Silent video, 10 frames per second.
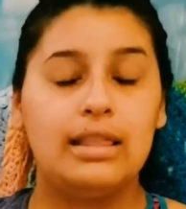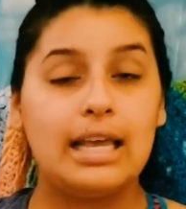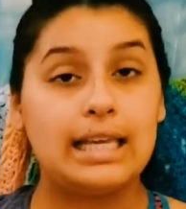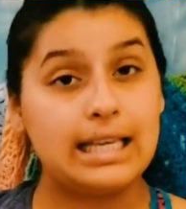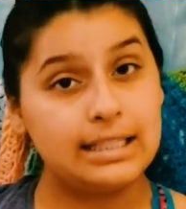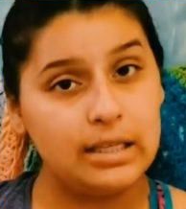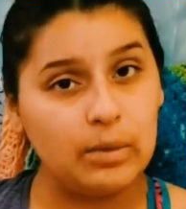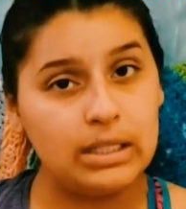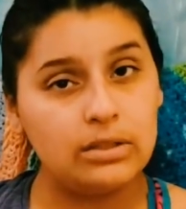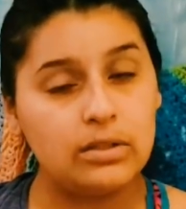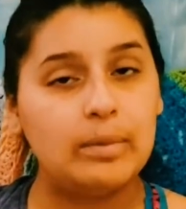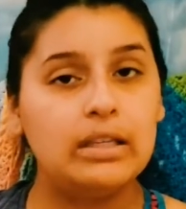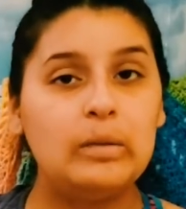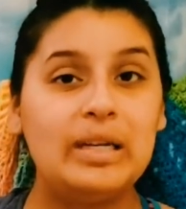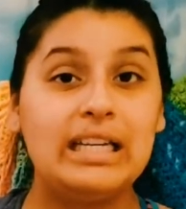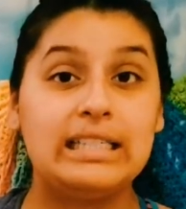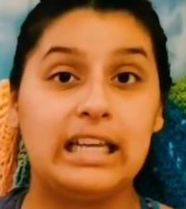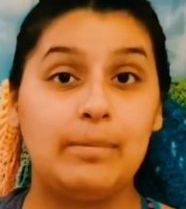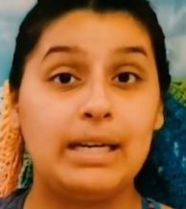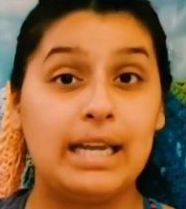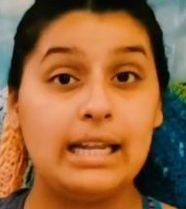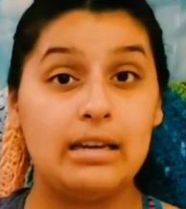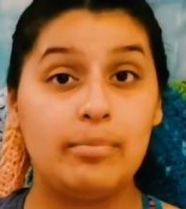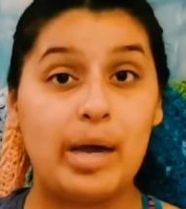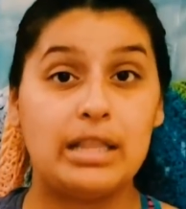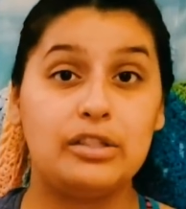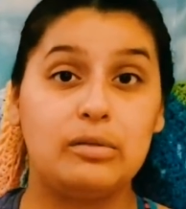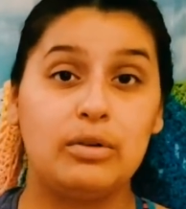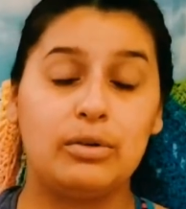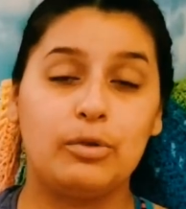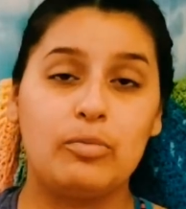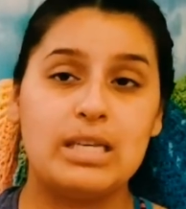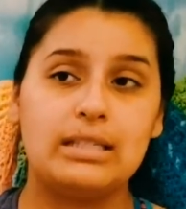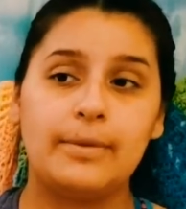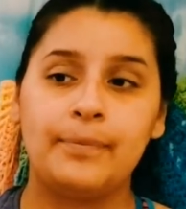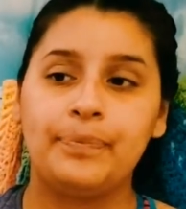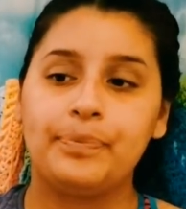the easy ones. So I'm a little bit intimidated by the amigurumis.